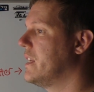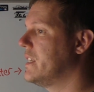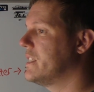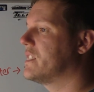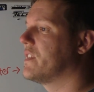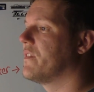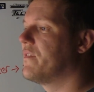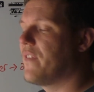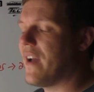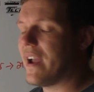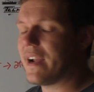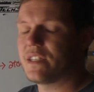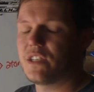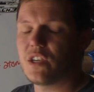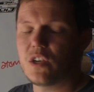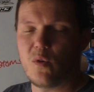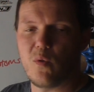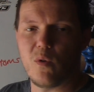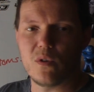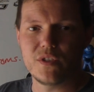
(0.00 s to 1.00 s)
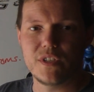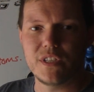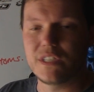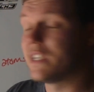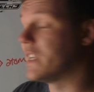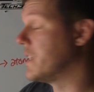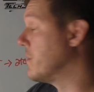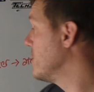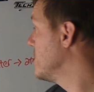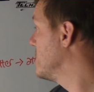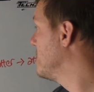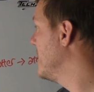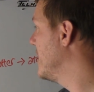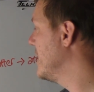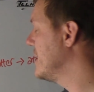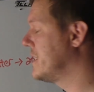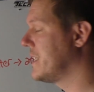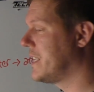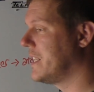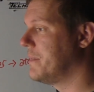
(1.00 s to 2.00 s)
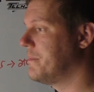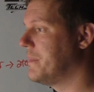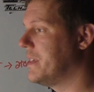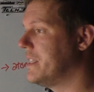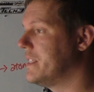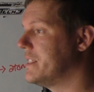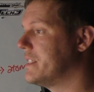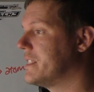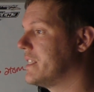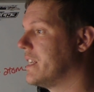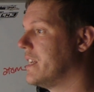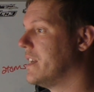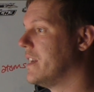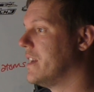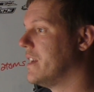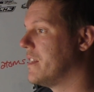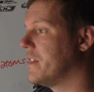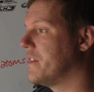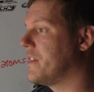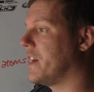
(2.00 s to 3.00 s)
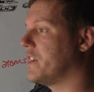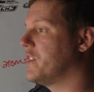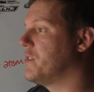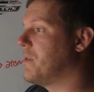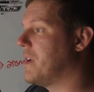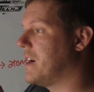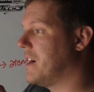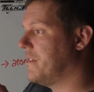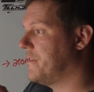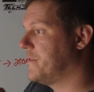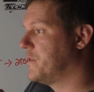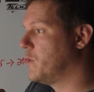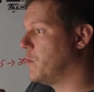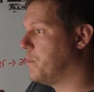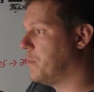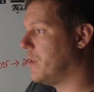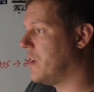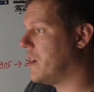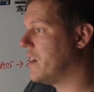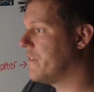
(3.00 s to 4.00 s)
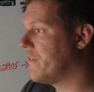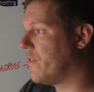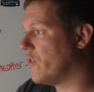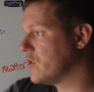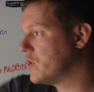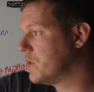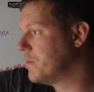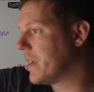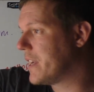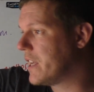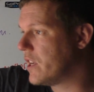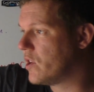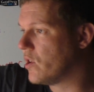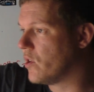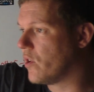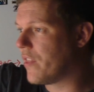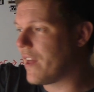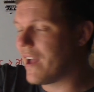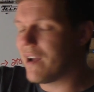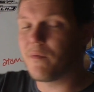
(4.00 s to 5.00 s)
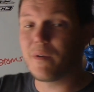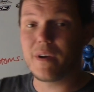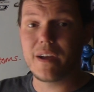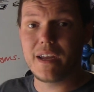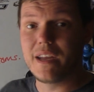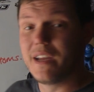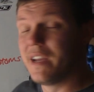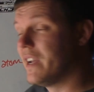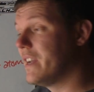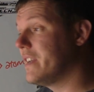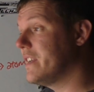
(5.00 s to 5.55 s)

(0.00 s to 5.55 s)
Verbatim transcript: it's a vector quantity, which basically means that you have to apply a force to make it go that way.